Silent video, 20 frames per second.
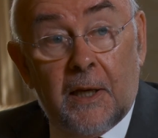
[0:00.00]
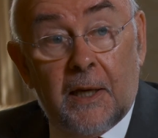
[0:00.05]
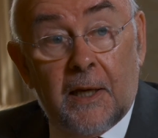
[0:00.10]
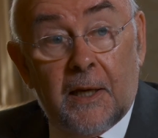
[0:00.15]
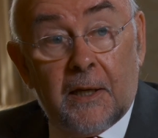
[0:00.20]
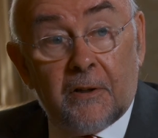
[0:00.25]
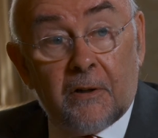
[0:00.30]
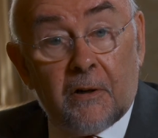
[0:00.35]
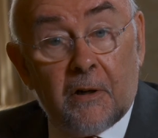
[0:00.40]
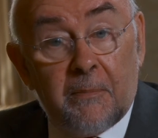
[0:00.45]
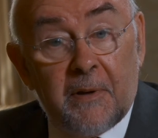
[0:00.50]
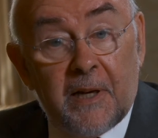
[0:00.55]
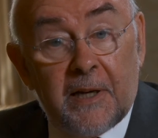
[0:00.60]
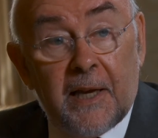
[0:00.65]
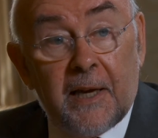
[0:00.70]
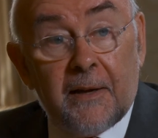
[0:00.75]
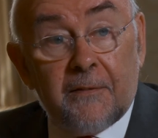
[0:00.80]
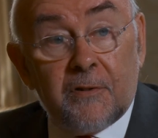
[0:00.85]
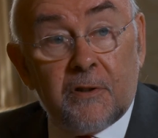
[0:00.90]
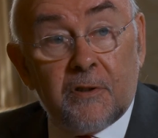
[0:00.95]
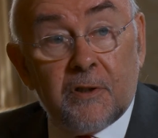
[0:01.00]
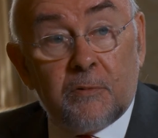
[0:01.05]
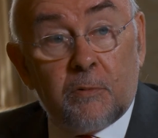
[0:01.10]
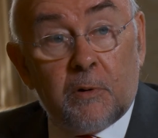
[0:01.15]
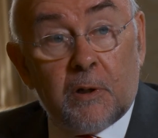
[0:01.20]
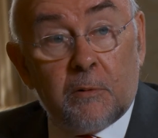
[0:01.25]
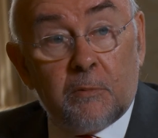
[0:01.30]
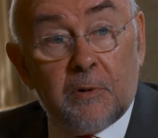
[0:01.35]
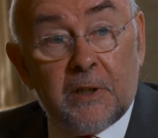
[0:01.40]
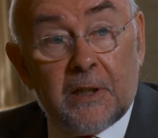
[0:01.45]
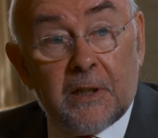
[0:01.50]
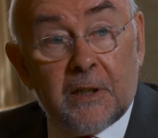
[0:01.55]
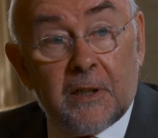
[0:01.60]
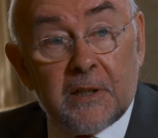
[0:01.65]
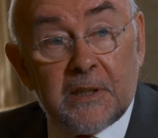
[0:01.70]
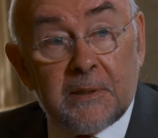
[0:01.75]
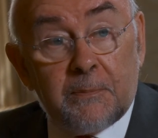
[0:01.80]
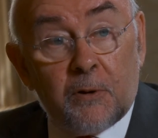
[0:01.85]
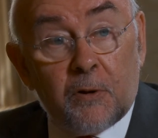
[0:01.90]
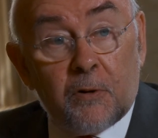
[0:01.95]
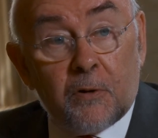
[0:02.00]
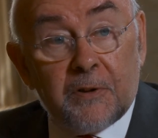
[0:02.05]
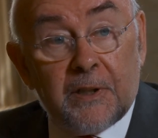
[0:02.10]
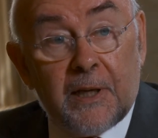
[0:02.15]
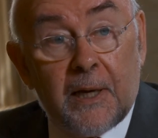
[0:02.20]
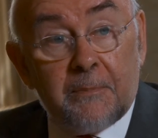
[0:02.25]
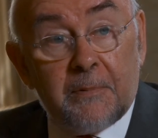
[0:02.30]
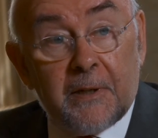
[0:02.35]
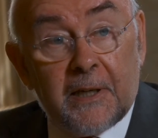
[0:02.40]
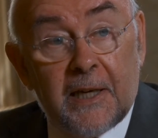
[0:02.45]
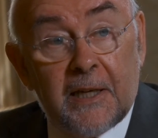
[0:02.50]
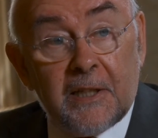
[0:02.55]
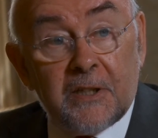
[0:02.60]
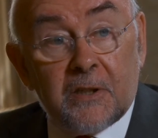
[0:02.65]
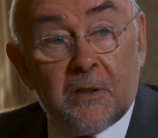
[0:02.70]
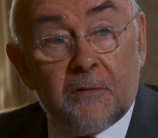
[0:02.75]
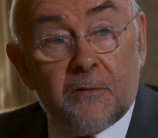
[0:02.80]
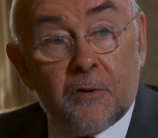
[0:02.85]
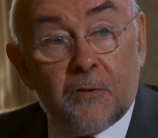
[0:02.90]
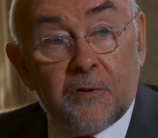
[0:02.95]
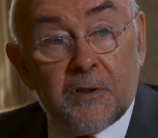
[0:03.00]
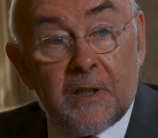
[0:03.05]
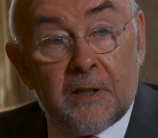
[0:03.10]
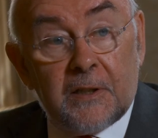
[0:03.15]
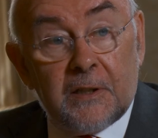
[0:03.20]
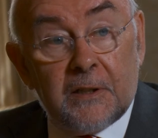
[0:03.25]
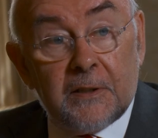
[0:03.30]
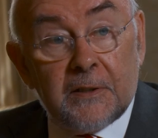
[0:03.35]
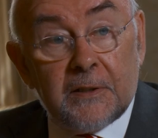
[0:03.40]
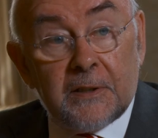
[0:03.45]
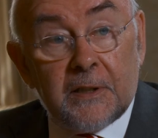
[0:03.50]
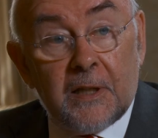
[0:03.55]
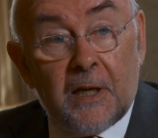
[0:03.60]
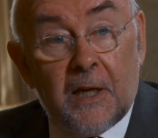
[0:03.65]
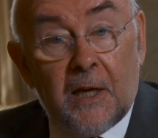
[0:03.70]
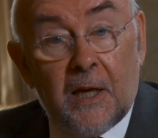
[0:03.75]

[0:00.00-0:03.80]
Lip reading: There are many avenues where we can explore the application of those ideas.